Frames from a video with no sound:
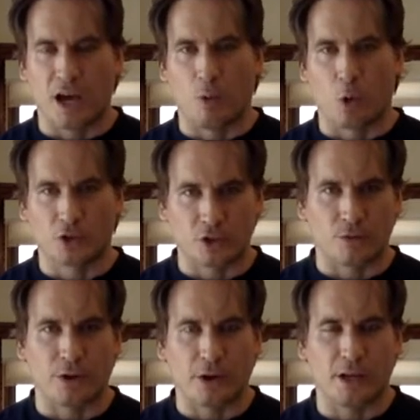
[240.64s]
uh, works as
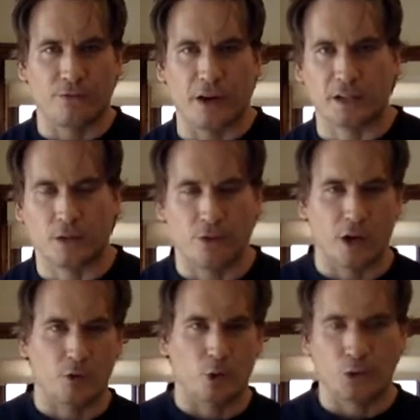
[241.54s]
a very effective
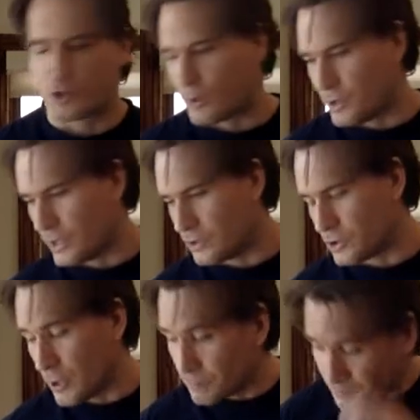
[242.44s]
uh, growth stimulant.
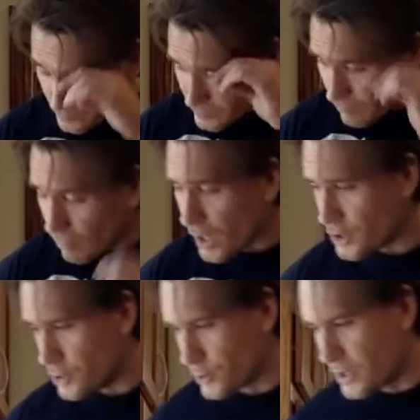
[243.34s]
So
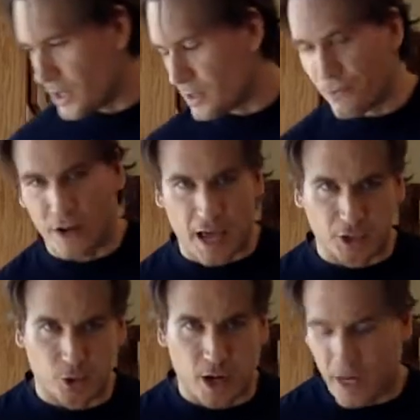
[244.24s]
you're going to need the
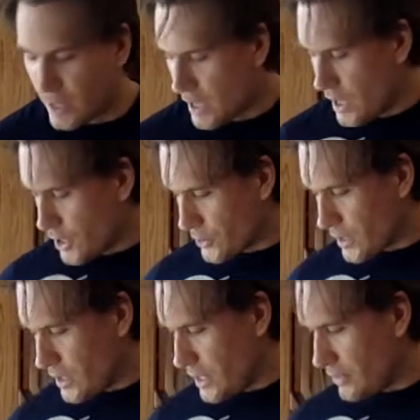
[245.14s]
finasteride. You're going
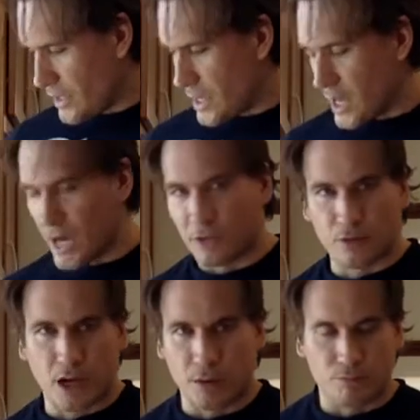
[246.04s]
to need the uh,
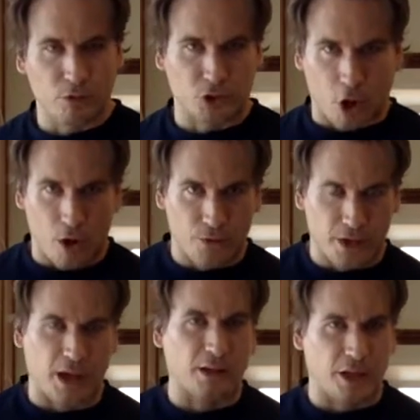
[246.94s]
uh,
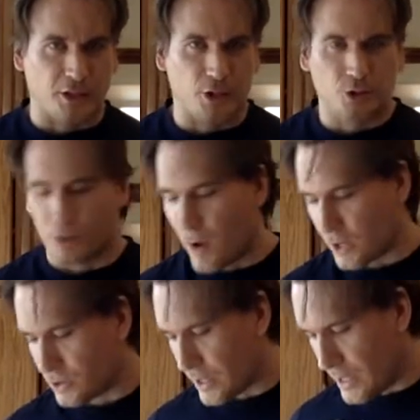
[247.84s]
solvent. I like to use
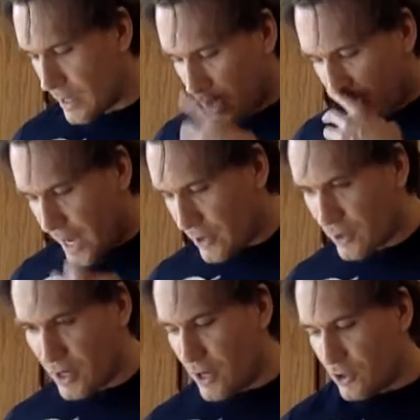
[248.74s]
stemoxydine. And you're
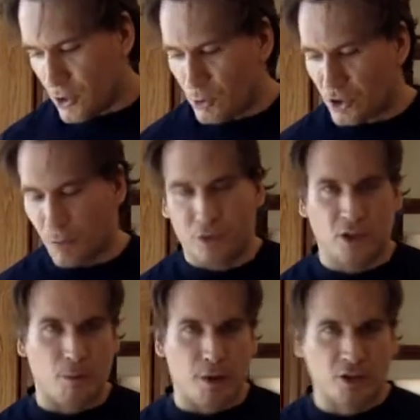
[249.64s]
going to need to use
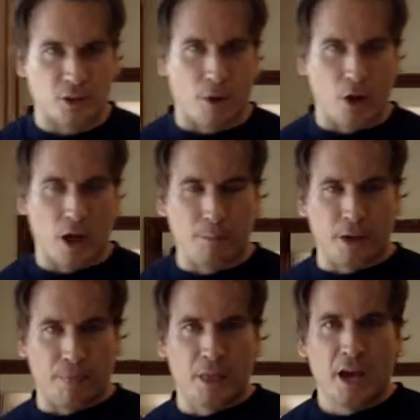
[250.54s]
something to mix them all up
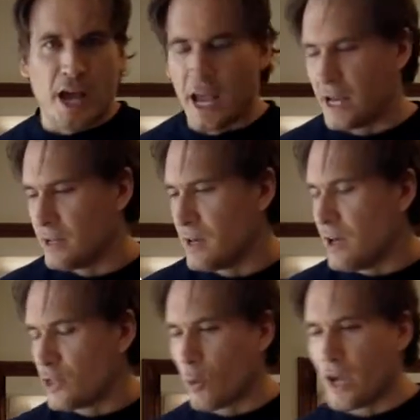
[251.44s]
in. And
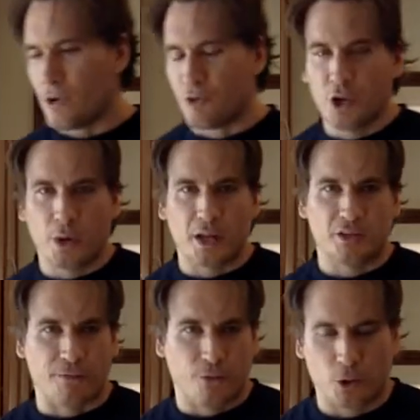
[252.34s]
the way you do it is
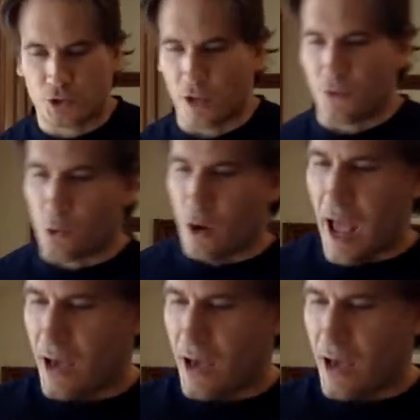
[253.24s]
that first, if you're